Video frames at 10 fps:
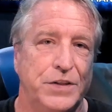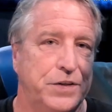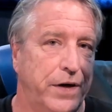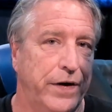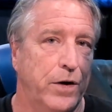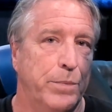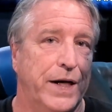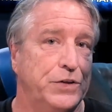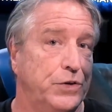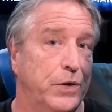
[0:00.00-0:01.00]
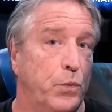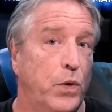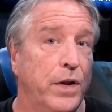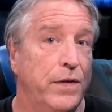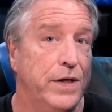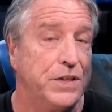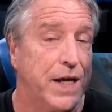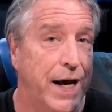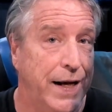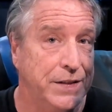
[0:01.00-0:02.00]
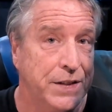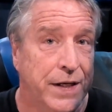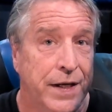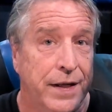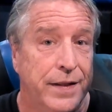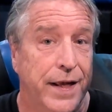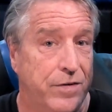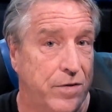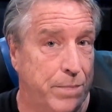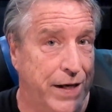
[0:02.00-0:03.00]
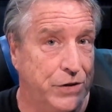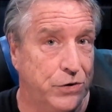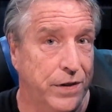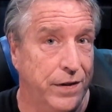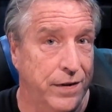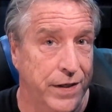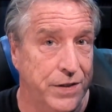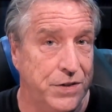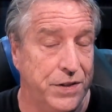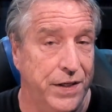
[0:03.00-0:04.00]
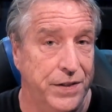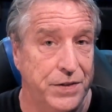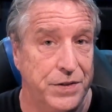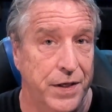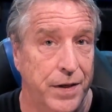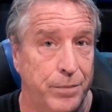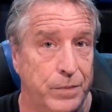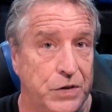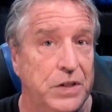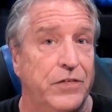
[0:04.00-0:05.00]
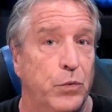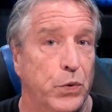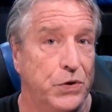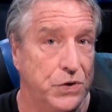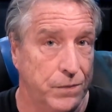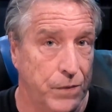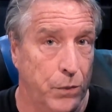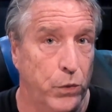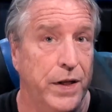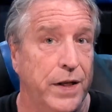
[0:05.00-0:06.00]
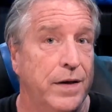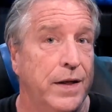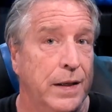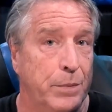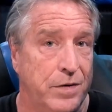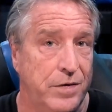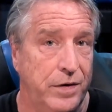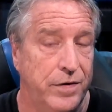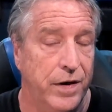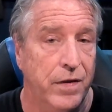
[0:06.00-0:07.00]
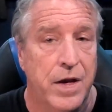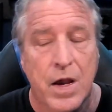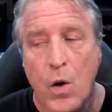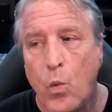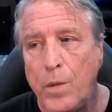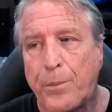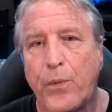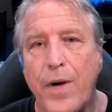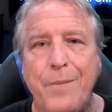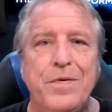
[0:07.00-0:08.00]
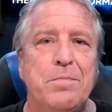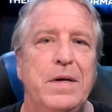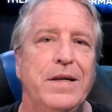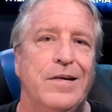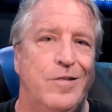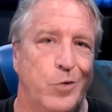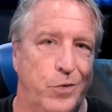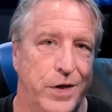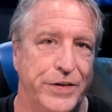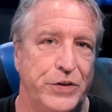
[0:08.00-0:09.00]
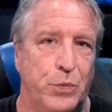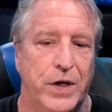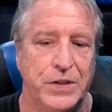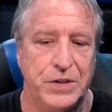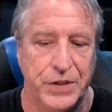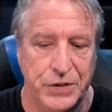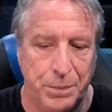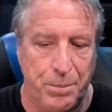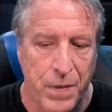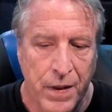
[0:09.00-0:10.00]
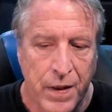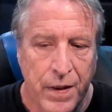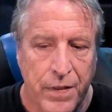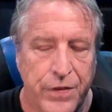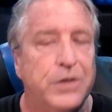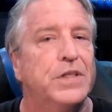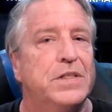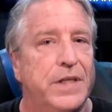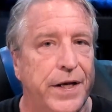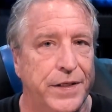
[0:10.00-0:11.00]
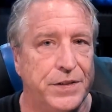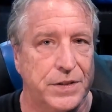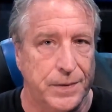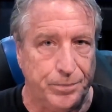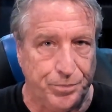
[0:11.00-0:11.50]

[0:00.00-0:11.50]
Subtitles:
Stereo Master. And one of these guys that is a master at this is Steven Wilson, and we'll get into him in detail. What prompted me to do this was there's a disc